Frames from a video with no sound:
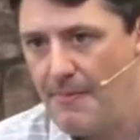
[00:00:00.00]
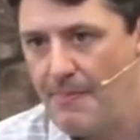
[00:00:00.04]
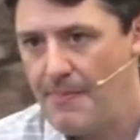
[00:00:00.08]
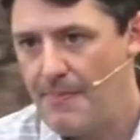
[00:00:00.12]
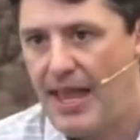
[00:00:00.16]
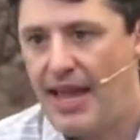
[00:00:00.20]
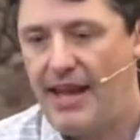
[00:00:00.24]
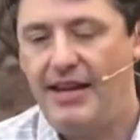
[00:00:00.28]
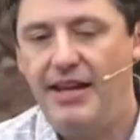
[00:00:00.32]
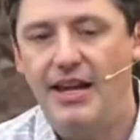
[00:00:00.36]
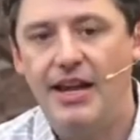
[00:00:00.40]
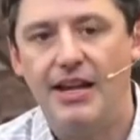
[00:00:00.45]

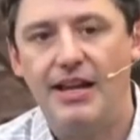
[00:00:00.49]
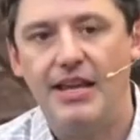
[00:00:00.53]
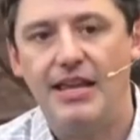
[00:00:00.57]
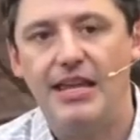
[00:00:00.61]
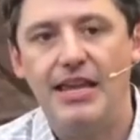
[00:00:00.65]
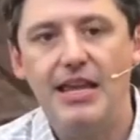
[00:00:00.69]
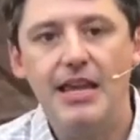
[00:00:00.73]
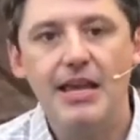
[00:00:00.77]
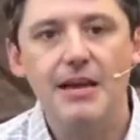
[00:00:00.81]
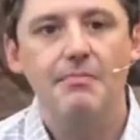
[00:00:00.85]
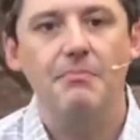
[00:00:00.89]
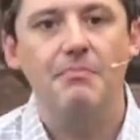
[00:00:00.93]
And yet
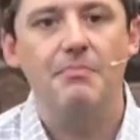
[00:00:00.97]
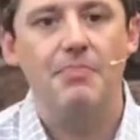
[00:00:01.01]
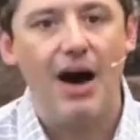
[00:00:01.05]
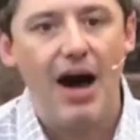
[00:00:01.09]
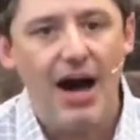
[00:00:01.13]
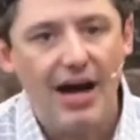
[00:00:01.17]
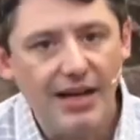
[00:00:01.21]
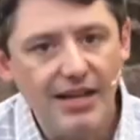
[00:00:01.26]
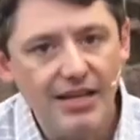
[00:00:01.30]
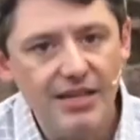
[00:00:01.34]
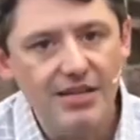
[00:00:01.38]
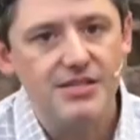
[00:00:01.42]
he
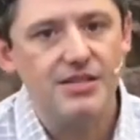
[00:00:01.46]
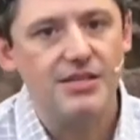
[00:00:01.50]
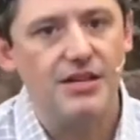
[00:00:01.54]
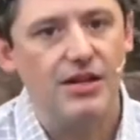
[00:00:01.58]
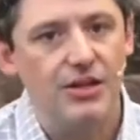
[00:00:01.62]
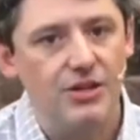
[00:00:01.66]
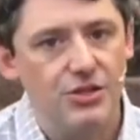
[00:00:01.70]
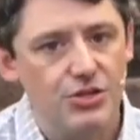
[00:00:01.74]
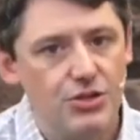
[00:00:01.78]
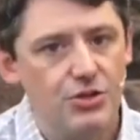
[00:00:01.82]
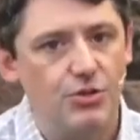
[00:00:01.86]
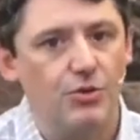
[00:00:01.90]
embodies
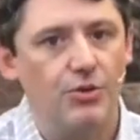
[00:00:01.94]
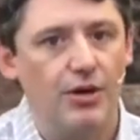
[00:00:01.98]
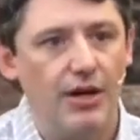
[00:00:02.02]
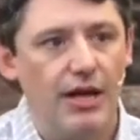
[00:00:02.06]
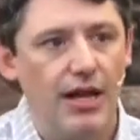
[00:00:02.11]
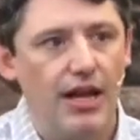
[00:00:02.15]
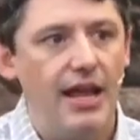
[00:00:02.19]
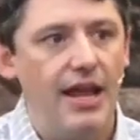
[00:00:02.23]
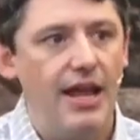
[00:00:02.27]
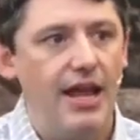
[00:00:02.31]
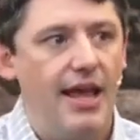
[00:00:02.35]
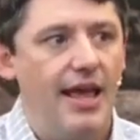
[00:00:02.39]
a
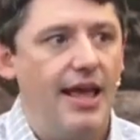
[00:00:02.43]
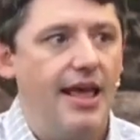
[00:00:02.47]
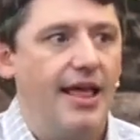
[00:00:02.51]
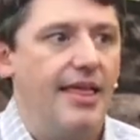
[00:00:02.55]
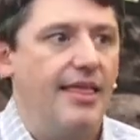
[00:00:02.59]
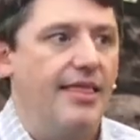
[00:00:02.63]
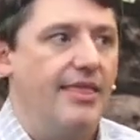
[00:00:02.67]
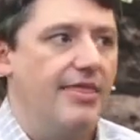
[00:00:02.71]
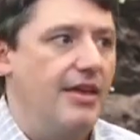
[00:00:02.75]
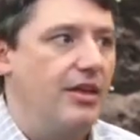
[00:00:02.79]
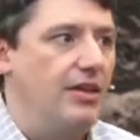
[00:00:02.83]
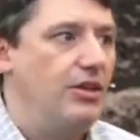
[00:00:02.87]
joy
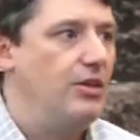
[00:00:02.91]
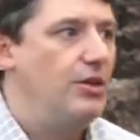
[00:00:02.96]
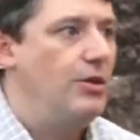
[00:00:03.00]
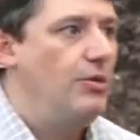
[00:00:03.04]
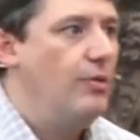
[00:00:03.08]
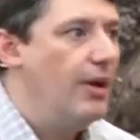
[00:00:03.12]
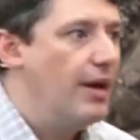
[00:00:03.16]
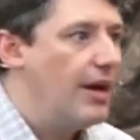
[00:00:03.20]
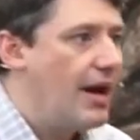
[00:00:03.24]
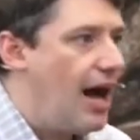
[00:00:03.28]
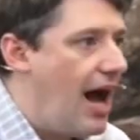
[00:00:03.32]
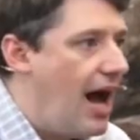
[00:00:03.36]
that
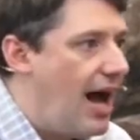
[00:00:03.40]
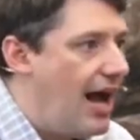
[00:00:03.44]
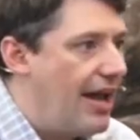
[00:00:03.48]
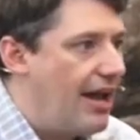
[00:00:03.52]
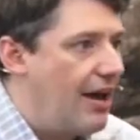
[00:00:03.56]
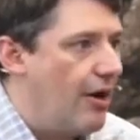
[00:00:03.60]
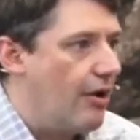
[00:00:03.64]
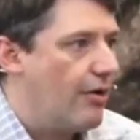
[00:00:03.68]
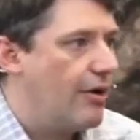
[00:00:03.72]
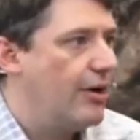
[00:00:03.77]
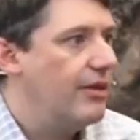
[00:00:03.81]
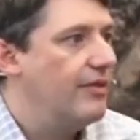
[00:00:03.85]
you and I
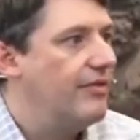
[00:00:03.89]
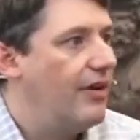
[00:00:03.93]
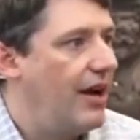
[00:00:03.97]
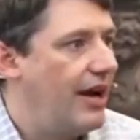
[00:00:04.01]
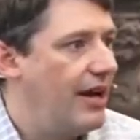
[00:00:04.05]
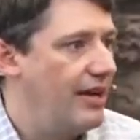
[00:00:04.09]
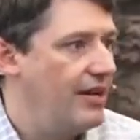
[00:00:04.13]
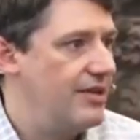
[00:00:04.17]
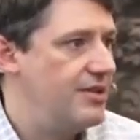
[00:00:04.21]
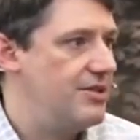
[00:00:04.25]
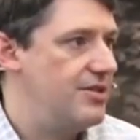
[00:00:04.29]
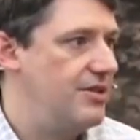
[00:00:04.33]
are
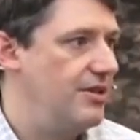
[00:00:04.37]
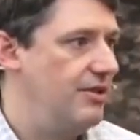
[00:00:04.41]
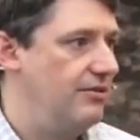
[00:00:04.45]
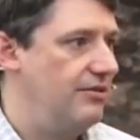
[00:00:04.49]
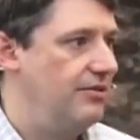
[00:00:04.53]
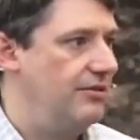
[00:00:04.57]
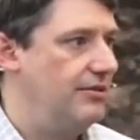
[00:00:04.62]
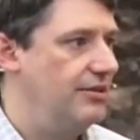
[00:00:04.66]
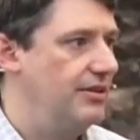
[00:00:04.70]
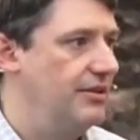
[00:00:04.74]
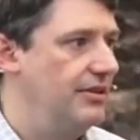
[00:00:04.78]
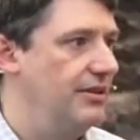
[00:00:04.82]
invited to.
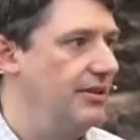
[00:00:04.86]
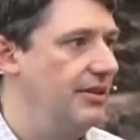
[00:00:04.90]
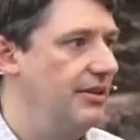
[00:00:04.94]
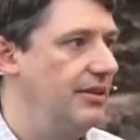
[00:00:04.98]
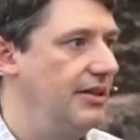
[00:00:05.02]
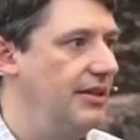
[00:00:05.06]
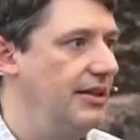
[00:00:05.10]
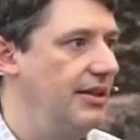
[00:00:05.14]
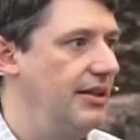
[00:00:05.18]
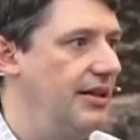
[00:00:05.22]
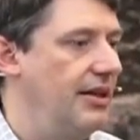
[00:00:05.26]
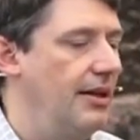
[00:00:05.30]

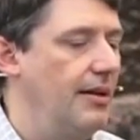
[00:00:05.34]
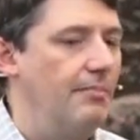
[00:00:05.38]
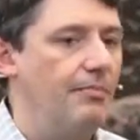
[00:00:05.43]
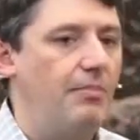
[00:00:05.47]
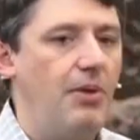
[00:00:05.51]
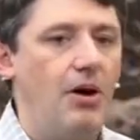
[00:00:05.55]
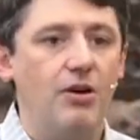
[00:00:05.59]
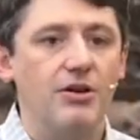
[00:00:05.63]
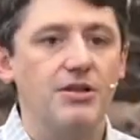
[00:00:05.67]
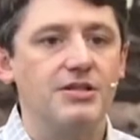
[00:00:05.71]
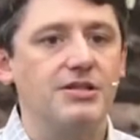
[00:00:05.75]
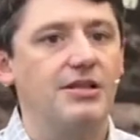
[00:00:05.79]

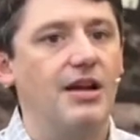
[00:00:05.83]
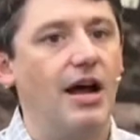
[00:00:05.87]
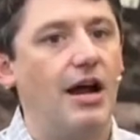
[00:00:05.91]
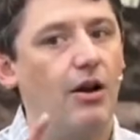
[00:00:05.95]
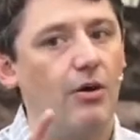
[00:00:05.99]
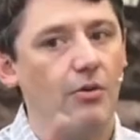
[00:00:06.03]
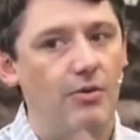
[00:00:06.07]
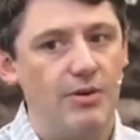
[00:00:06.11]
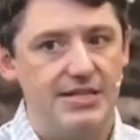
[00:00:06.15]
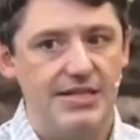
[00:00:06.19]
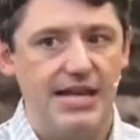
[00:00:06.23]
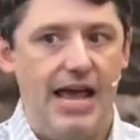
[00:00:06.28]
Paul's not
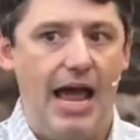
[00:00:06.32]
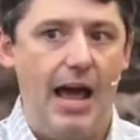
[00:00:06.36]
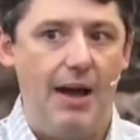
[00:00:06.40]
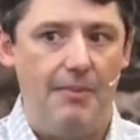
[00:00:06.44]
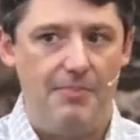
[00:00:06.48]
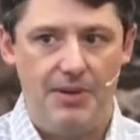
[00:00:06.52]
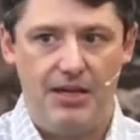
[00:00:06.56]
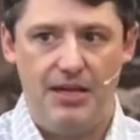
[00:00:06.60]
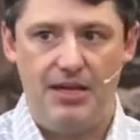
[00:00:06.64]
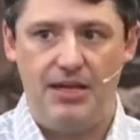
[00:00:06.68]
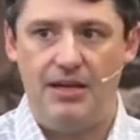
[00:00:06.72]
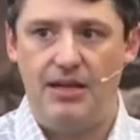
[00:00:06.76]
always
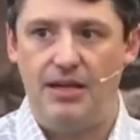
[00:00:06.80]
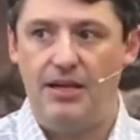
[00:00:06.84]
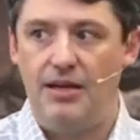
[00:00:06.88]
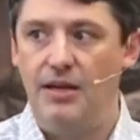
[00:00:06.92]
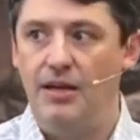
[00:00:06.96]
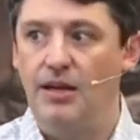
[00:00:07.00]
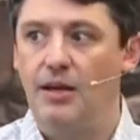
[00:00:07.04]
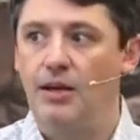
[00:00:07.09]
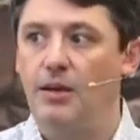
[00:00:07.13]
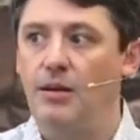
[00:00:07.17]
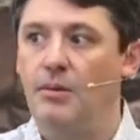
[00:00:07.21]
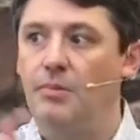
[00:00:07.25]
happy,
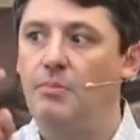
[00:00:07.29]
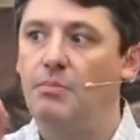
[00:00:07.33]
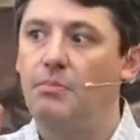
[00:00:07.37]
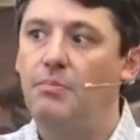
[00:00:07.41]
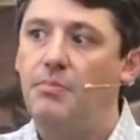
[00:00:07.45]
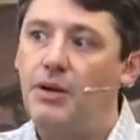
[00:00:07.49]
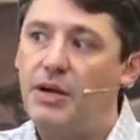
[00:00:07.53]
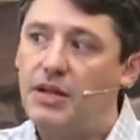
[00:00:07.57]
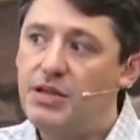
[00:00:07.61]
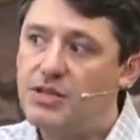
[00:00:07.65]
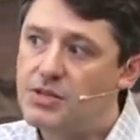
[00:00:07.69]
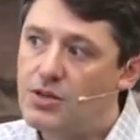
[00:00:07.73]

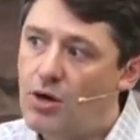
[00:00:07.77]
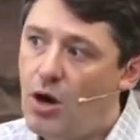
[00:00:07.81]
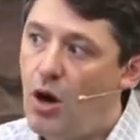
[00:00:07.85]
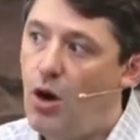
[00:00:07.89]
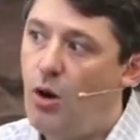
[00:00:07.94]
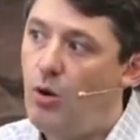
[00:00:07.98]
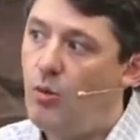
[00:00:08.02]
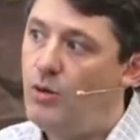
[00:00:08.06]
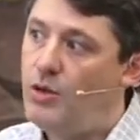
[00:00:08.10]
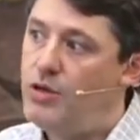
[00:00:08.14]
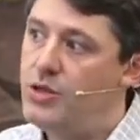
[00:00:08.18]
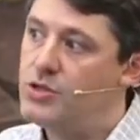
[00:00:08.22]
but he's
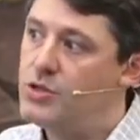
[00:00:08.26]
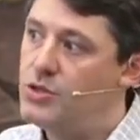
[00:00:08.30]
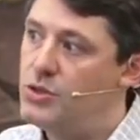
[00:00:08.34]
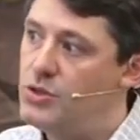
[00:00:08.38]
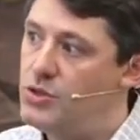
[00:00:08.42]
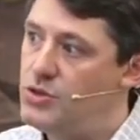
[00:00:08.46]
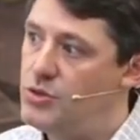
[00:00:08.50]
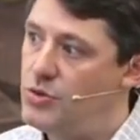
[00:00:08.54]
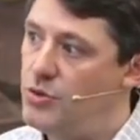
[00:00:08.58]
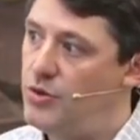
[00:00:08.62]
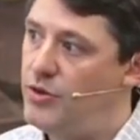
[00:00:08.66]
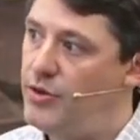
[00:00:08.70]
always
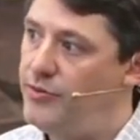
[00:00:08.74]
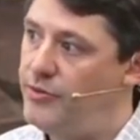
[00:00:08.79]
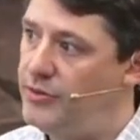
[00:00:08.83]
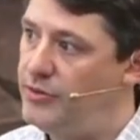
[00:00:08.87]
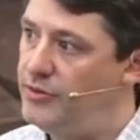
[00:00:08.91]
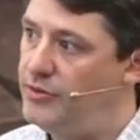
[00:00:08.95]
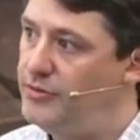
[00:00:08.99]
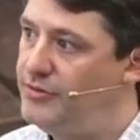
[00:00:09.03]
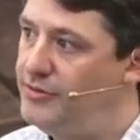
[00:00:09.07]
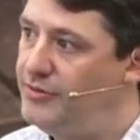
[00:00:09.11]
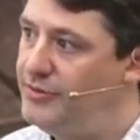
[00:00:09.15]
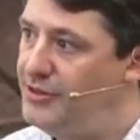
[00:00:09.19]
joyful.
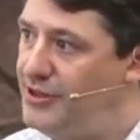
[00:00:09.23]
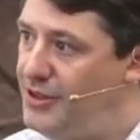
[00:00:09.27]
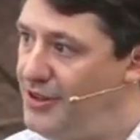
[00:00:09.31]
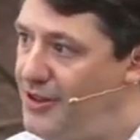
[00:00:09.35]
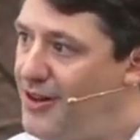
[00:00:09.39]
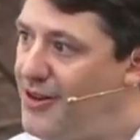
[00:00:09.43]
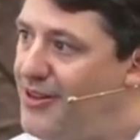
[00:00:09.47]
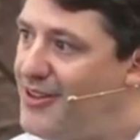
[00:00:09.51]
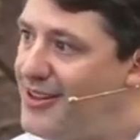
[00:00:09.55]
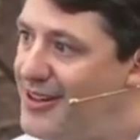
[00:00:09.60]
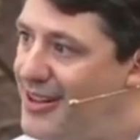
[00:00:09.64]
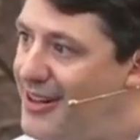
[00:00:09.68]
Do you
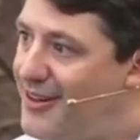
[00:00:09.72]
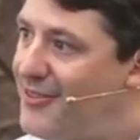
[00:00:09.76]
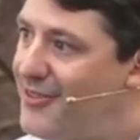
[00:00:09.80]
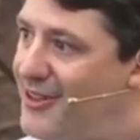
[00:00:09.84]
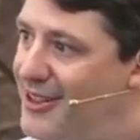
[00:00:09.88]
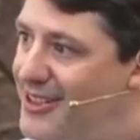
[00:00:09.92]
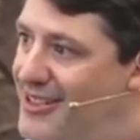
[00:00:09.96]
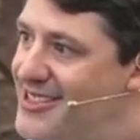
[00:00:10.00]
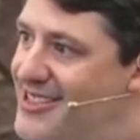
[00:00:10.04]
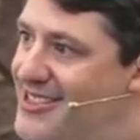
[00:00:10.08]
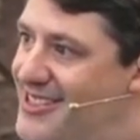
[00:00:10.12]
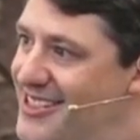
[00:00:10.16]
know the
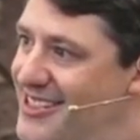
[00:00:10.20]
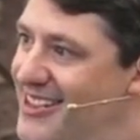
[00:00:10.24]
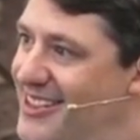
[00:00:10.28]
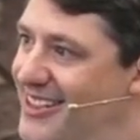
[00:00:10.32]
difference?